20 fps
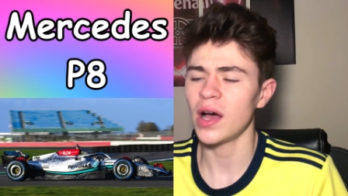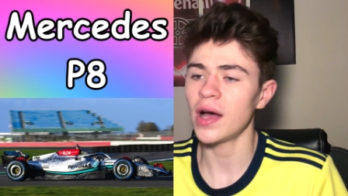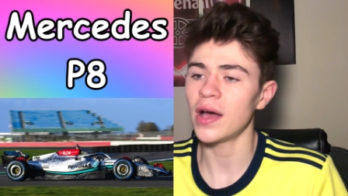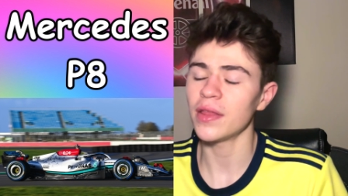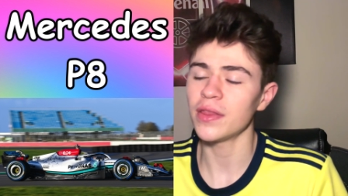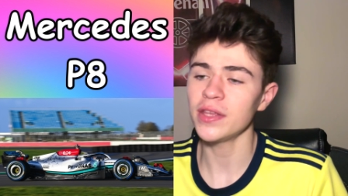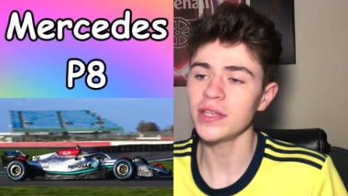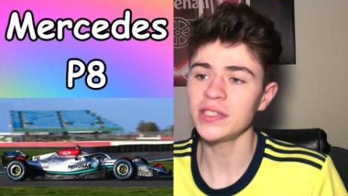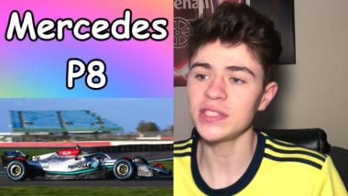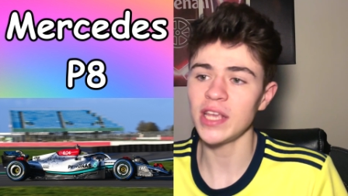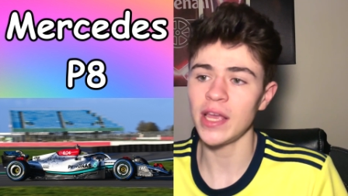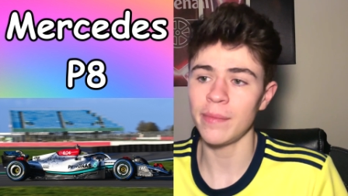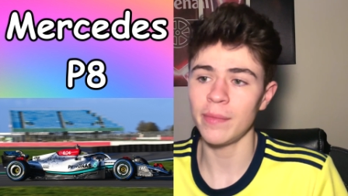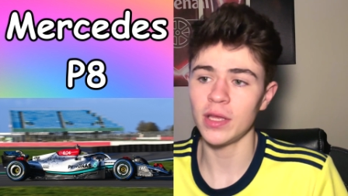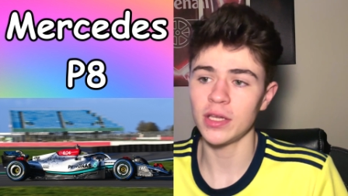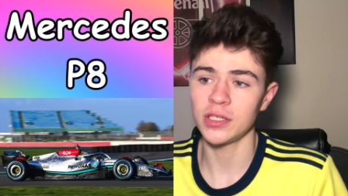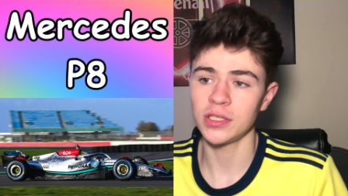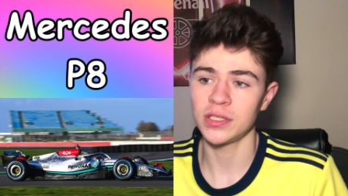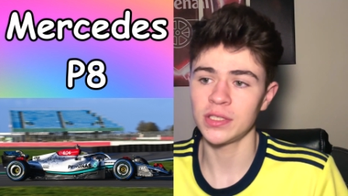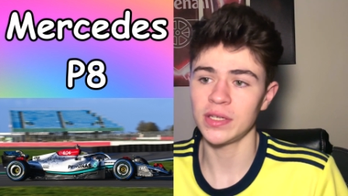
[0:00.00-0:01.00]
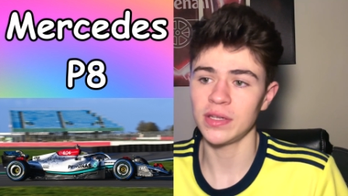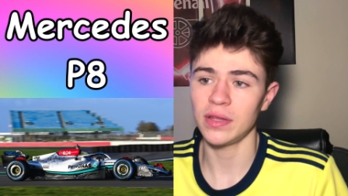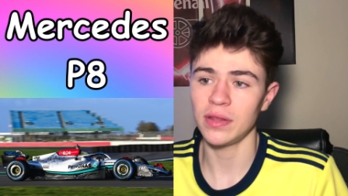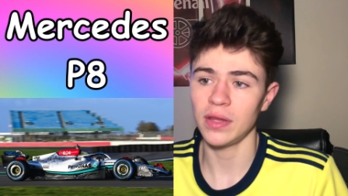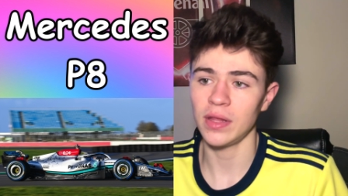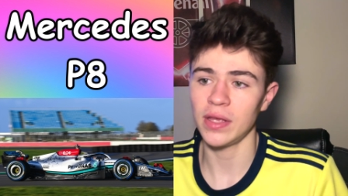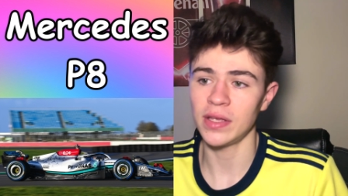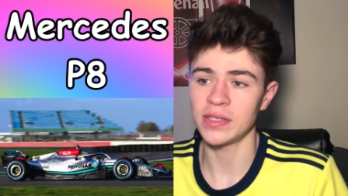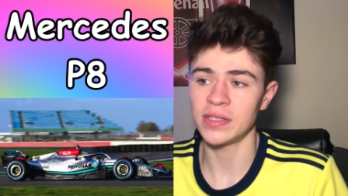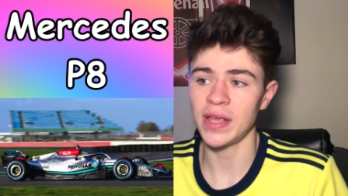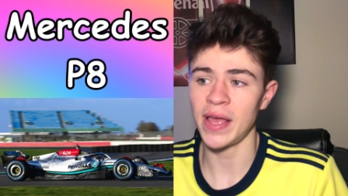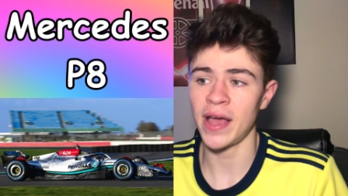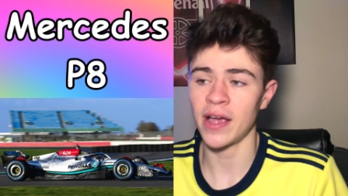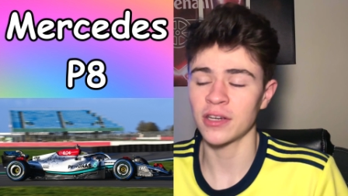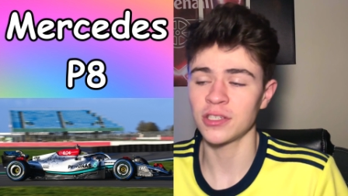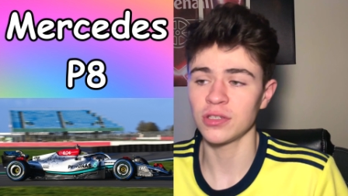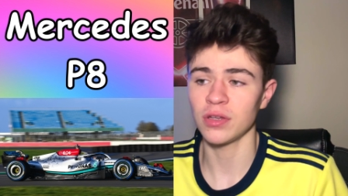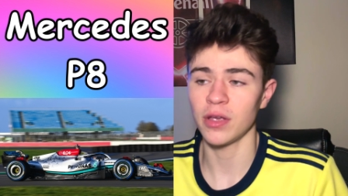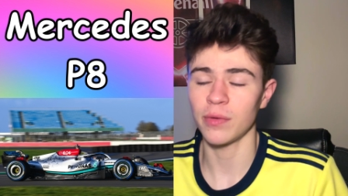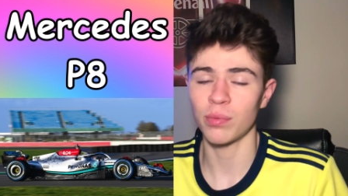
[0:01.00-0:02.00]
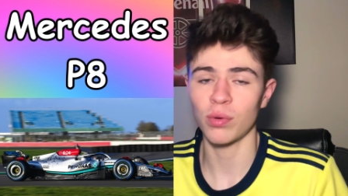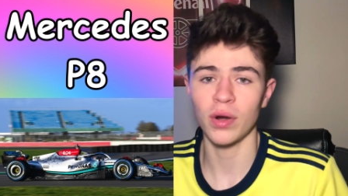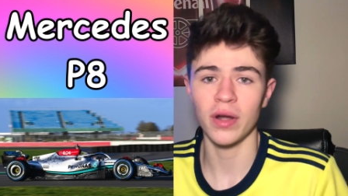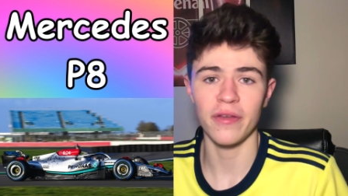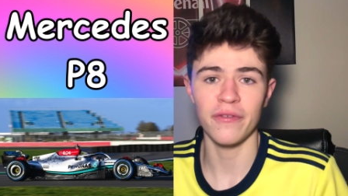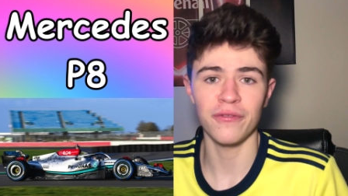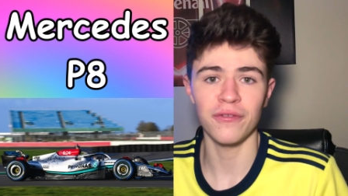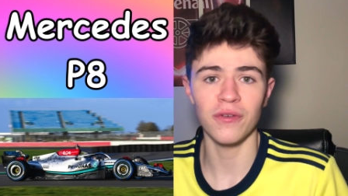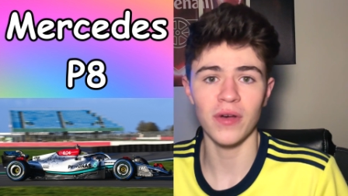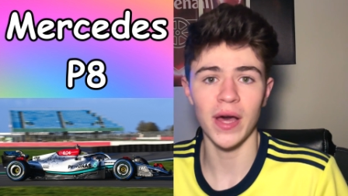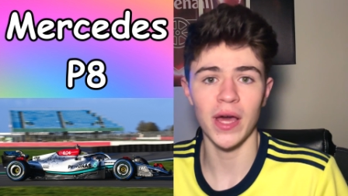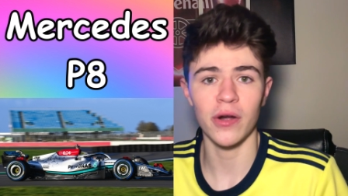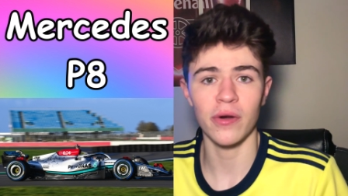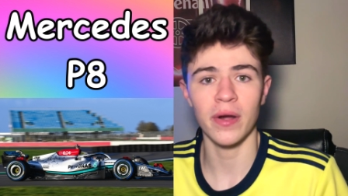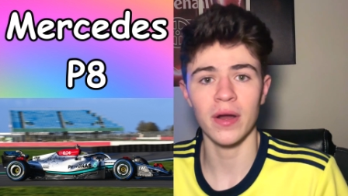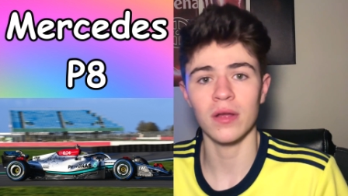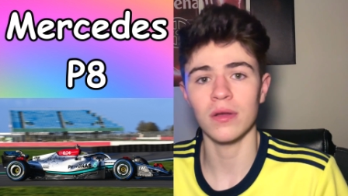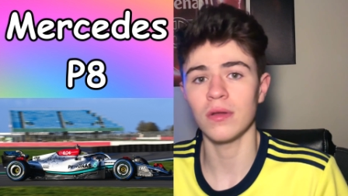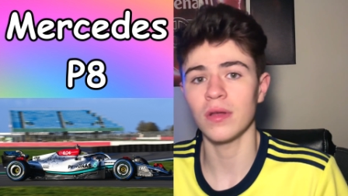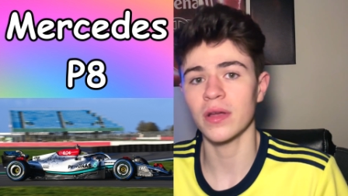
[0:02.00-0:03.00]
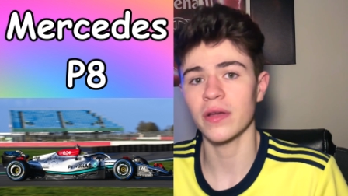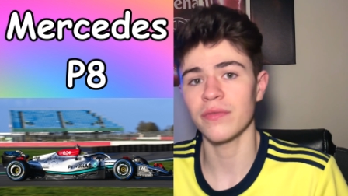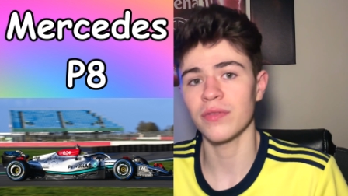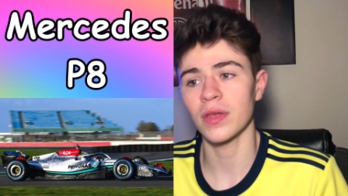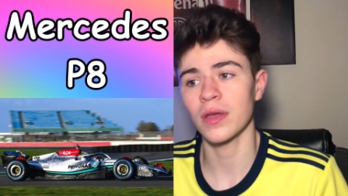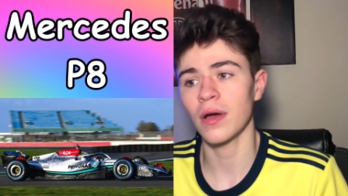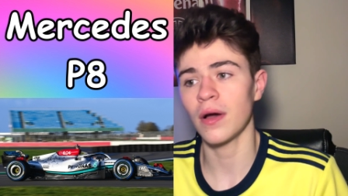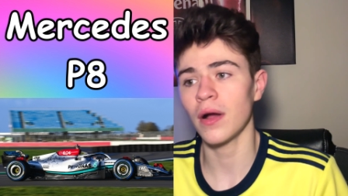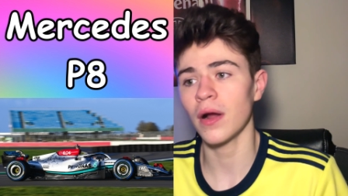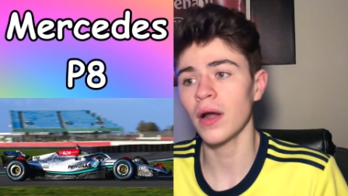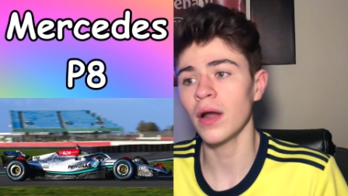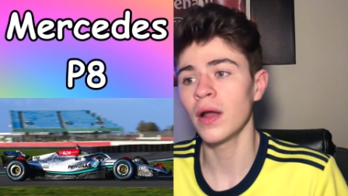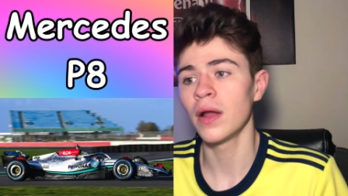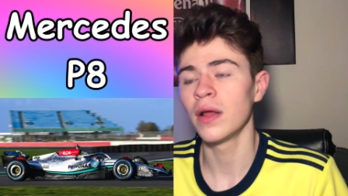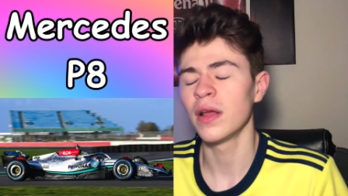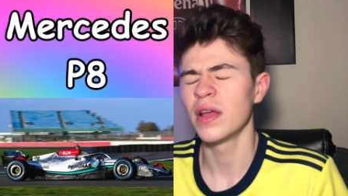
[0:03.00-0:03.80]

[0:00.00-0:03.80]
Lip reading: This image is actually a pretty flattering look of the car,